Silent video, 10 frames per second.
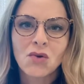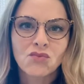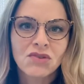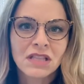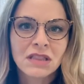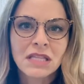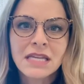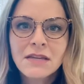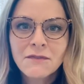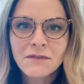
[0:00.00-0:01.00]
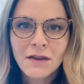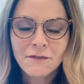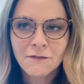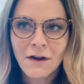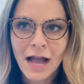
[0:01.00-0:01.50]
relief
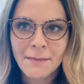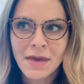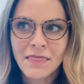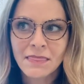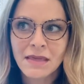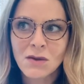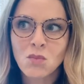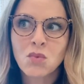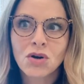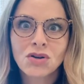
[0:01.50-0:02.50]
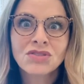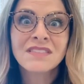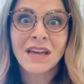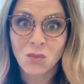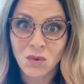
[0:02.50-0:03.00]
from the
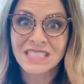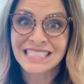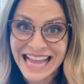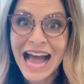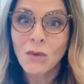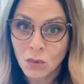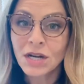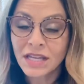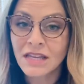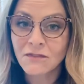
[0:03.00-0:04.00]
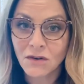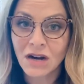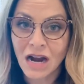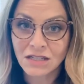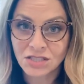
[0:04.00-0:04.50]
world that was not working
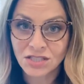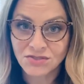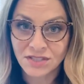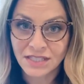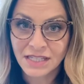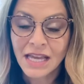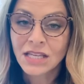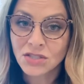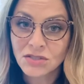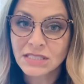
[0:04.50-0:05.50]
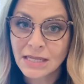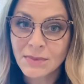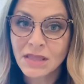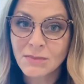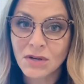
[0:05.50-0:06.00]
for our children. Some
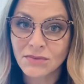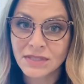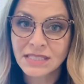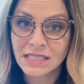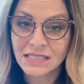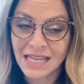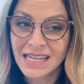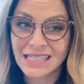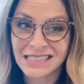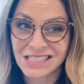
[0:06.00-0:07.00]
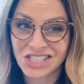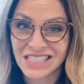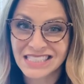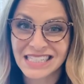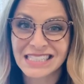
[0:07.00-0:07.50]
of the more recent data
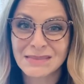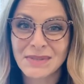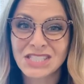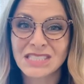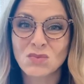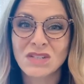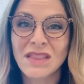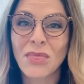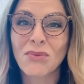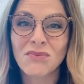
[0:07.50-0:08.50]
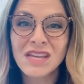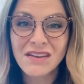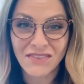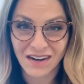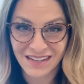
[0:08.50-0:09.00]
suggests that as much as 1 in 3
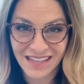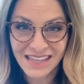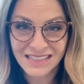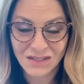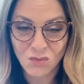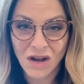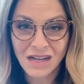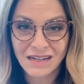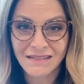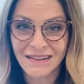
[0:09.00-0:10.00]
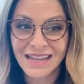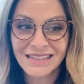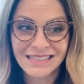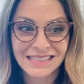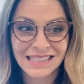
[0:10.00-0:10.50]
of our kids are walking
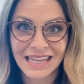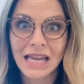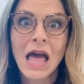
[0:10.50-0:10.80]
around as like